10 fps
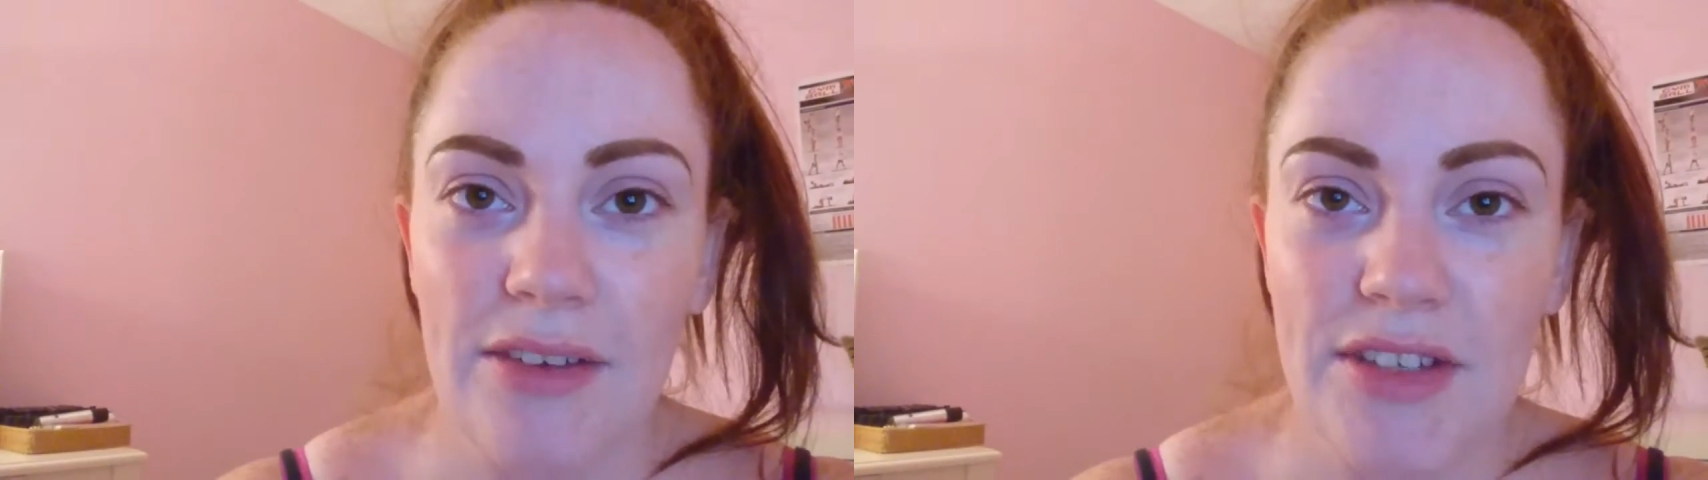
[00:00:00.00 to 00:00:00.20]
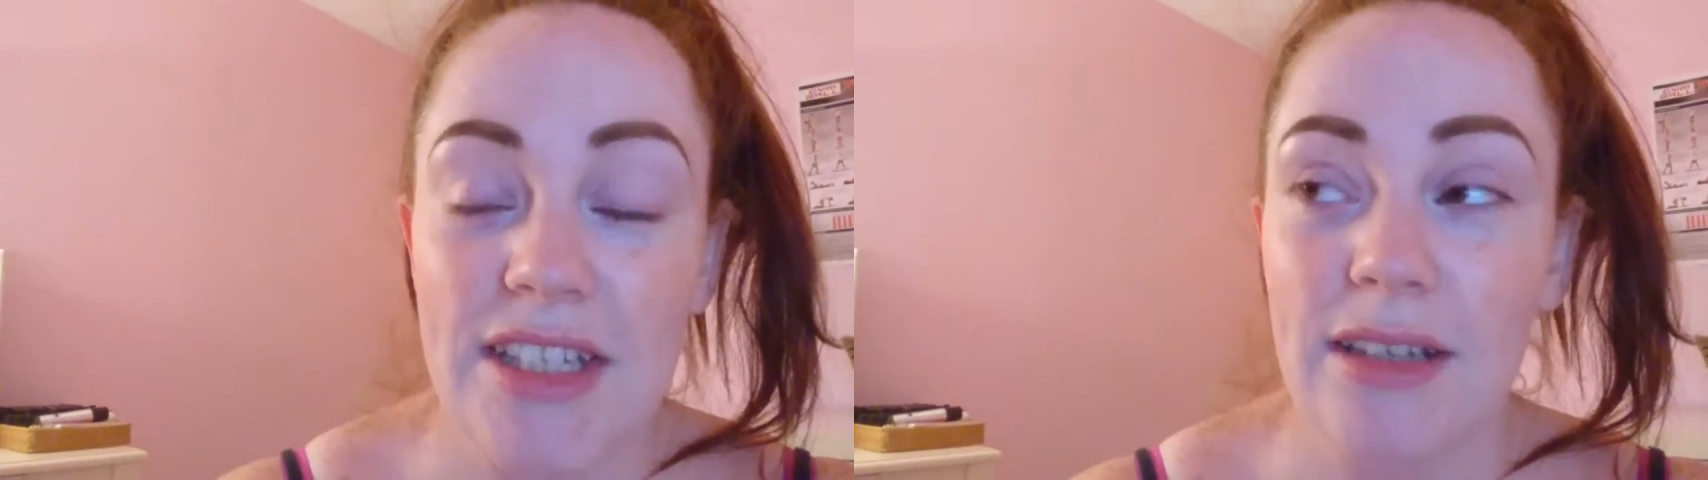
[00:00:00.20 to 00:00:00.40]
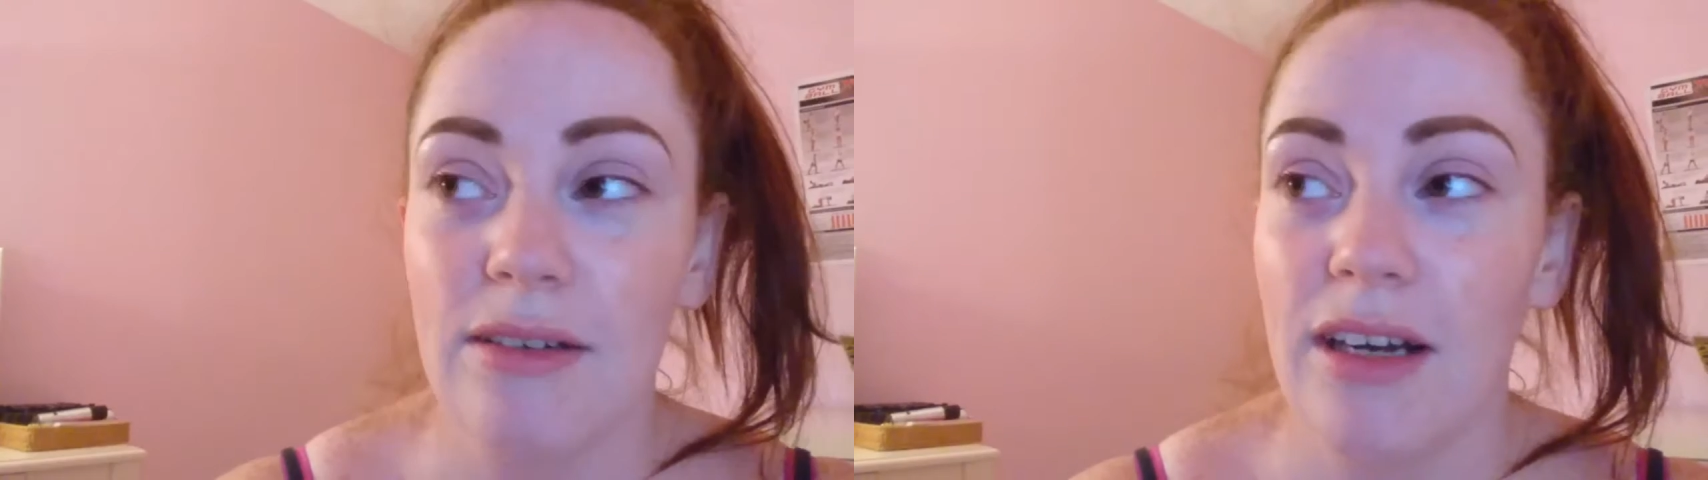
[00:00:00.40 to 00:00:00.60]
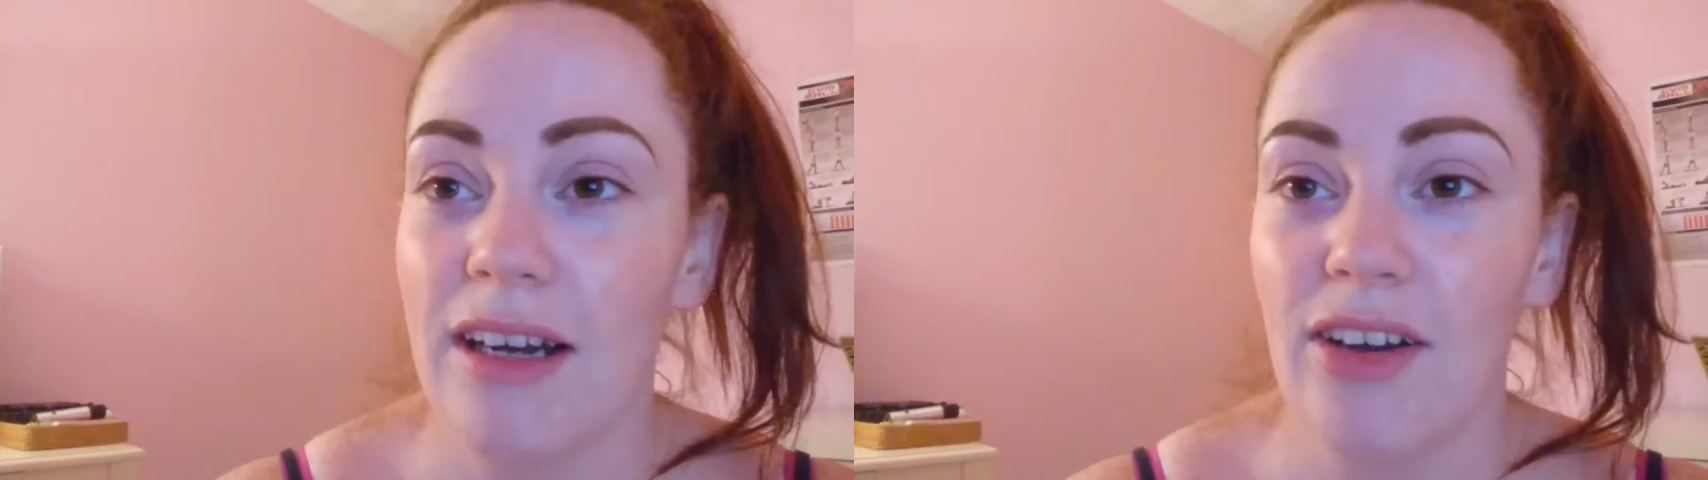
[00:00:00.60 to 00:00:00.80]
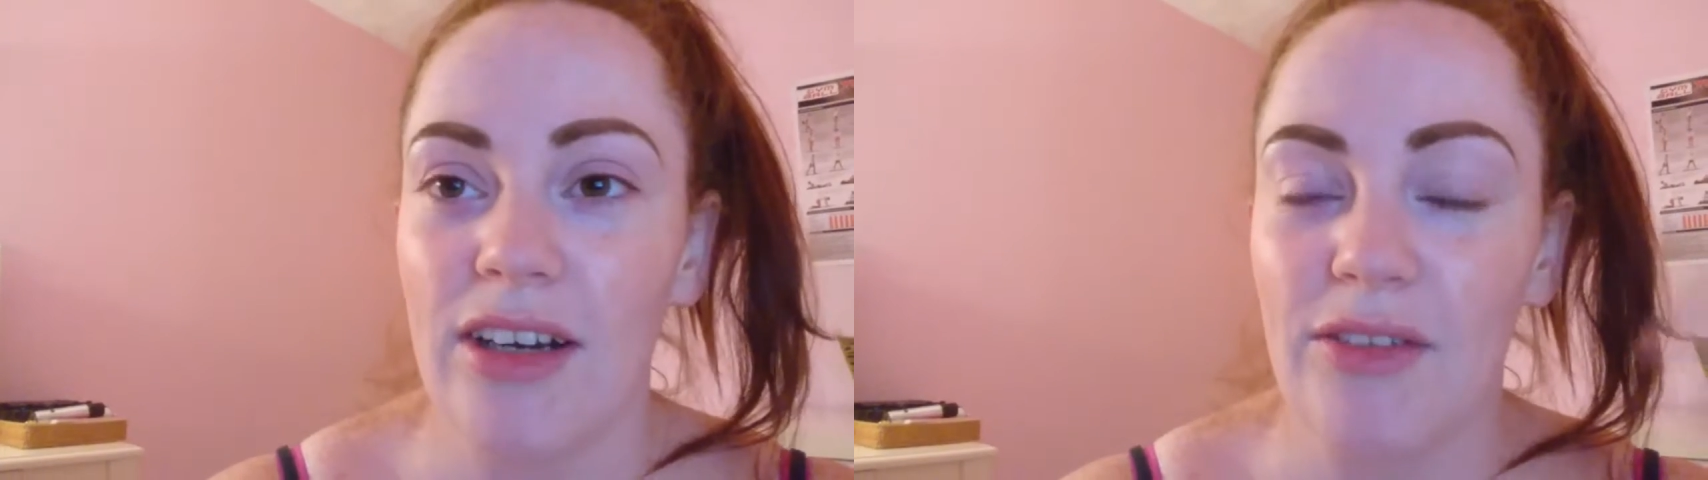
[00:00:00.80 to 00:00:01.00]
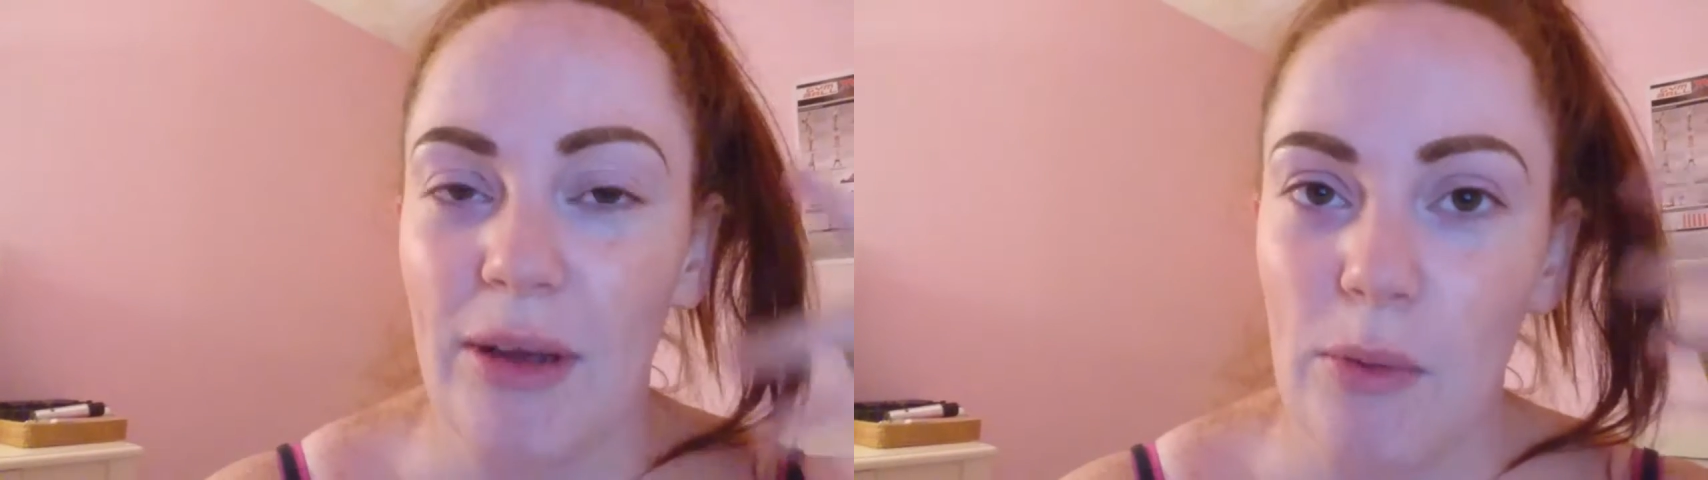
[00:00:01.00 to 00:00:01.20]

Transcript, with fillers: Ever say I can't even